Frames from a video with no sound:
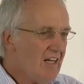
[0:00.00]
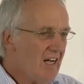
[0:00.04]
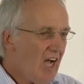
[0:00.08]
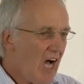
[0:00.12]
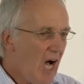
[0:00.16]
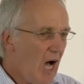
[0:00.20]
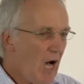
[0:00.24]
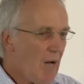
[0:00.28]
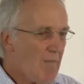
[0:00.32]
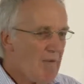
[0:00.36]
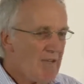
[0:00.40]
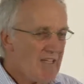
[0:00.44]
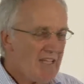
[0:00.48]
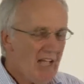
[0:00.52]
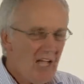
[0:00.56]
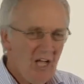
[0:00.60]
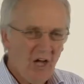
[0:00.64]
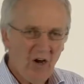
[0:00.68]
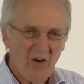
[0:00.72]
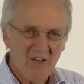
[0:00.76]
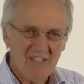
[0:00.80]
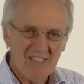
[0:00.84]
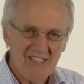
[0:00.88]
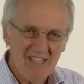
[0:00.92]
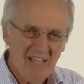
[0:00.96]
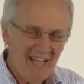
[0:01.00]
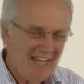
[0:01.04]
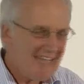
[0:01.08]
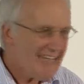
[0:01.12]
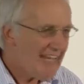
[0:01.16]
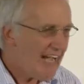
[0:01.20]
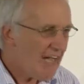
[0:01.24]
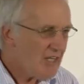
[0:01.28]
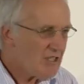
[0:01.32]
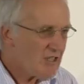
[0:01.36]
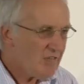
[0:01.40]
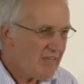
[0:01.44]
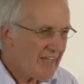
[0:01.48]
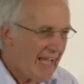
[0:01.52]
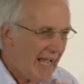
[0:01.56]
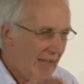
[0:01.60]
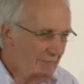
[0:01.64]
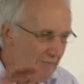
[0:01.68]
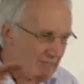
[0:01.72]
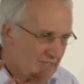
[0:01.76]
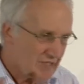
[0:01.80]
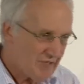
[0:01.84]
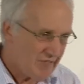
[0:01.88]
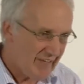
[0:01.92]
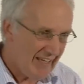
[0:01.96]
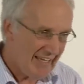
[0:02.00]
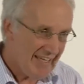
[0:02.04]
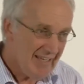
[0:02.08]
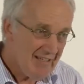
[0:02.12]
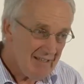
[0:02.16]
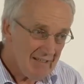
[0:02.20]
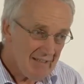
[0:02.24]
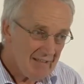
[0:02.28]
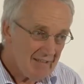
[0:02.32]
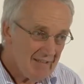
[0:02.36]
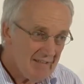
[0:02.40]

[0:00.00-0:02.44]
carbon dioxide out of the atmosphere